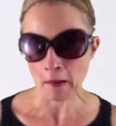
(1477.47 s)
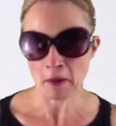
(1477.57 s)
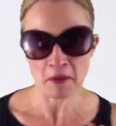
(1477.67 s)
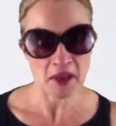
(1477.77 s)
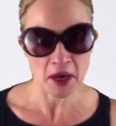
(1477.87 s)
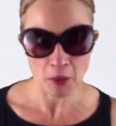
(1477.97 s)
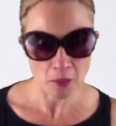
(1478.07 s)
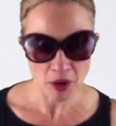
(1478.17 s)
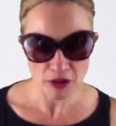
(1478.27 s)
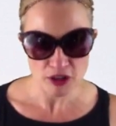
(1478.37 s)
Not that anyone
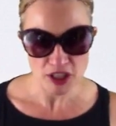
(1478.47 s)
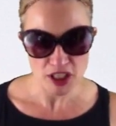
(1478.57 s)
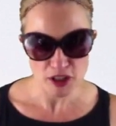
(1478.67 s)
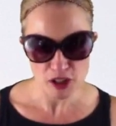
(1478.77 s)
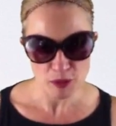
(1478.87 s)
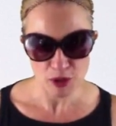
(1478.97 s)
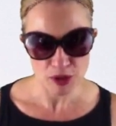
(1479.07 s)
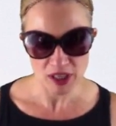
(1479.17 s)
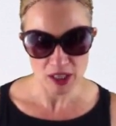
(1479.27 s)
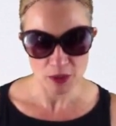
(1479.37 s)
bothers in the
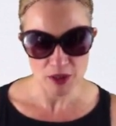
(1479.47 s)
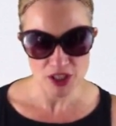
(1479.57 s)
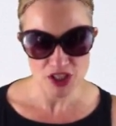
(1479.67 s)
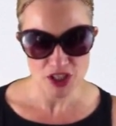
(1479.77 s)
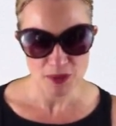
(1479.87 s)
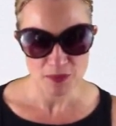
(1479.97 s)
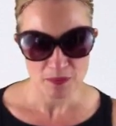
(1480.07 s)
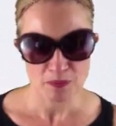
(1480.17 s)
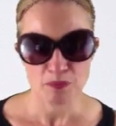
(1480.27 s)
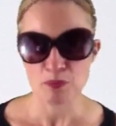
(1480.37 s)
spoken language,
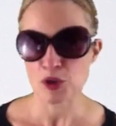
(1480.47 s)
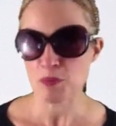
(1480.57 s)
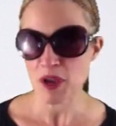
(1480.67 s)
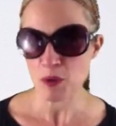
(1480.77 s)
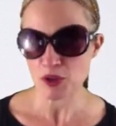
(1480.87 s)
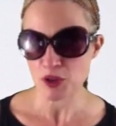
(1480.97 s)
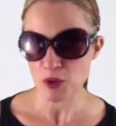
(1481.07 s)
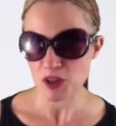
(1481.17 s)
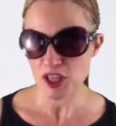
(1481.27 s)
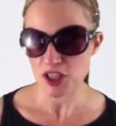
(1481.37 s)
but you may wonder
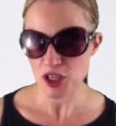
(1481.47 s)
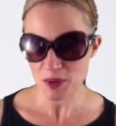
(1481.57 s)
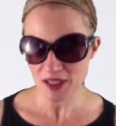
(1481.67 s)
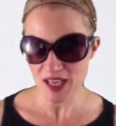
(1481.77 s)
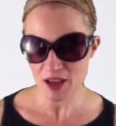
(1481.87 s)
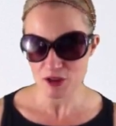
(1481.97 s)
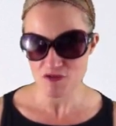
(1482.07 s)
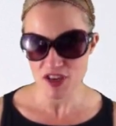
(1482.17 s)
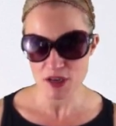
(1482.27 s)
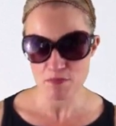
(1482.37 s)
what they're doing there if you
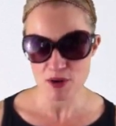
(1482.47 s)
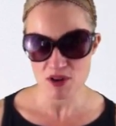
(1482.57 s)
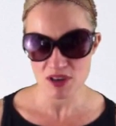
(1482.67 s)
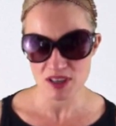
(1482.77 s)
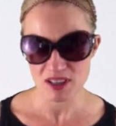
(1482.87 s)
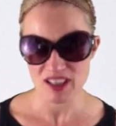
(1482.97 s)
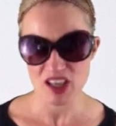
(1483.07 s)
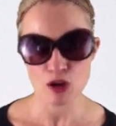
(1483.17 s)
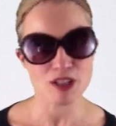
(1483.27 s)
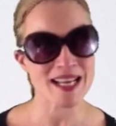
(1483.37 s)
read a book. They're
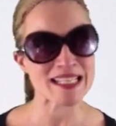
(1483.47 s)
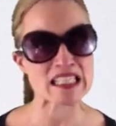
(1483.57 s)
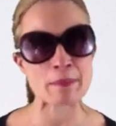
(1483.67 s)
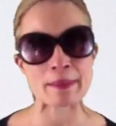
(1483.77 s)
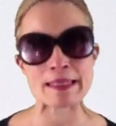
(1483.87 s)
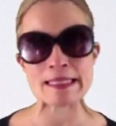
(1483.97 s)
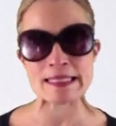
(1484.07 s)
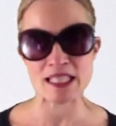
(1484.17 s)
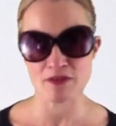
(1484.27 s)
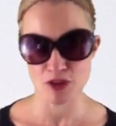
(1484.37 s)
called
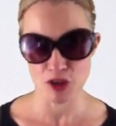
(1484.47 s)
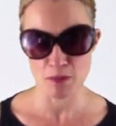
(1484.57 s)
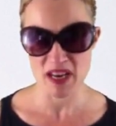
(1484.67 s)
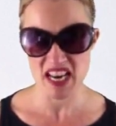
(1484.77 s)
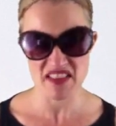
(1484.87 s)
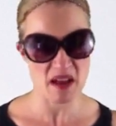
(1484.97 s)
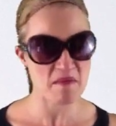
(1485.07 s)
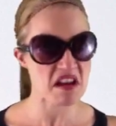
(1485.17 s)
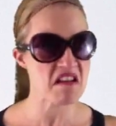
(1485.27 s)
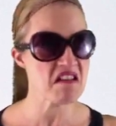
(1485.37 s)
expletive ne, meaning they
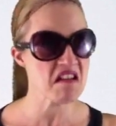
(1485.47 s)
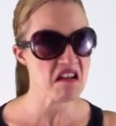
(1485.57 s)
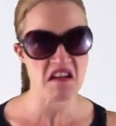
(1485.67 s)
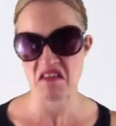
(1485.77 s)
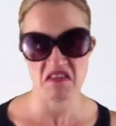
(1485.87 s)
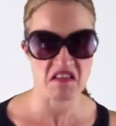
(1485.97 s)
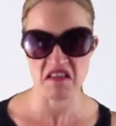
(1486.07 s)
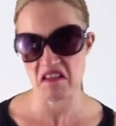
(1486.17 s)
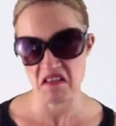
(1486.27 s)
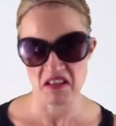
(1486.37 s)
mean
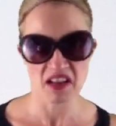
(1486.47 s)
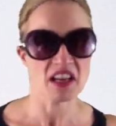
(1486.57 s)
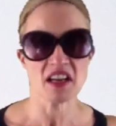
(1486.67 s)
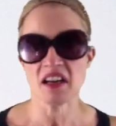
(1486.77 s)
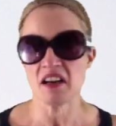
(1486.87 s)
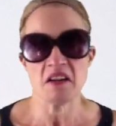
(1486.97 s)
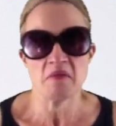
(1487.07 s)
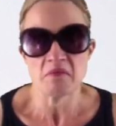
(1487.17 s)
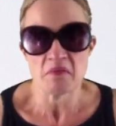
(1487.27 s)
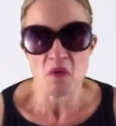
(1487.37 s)
nothing.
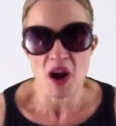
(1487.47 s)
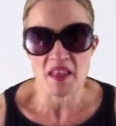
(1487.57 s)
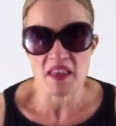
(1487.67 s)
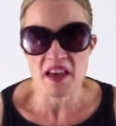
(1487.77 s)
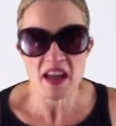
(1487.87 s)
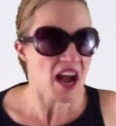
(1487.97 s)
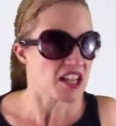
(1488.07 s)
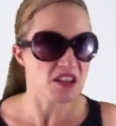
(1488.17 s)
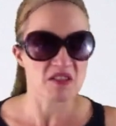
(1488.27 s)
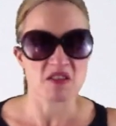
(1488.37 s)
Why they're there, I
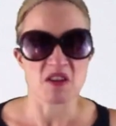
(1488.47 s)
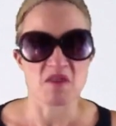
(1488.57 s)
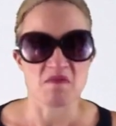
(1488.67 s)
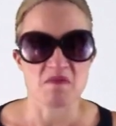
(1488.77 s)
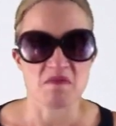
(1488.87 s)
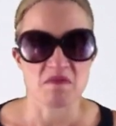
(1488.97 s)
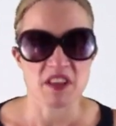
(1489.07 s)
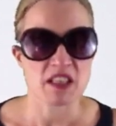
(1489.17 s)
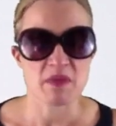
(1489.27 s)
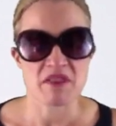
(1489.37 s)
don't know.
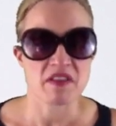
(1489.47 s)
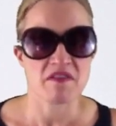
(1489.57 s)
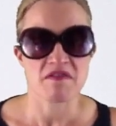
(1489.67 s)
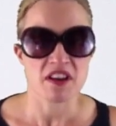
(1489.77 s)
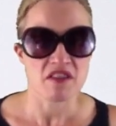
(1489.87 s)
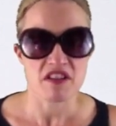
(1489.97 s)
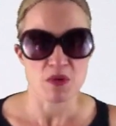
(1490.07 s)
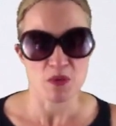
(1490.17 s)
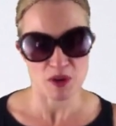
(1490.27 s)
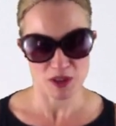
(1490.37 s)
It's a bit of a
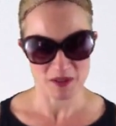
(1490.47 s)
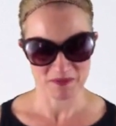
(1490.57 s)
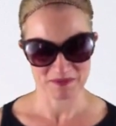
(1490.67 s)
filler-in word.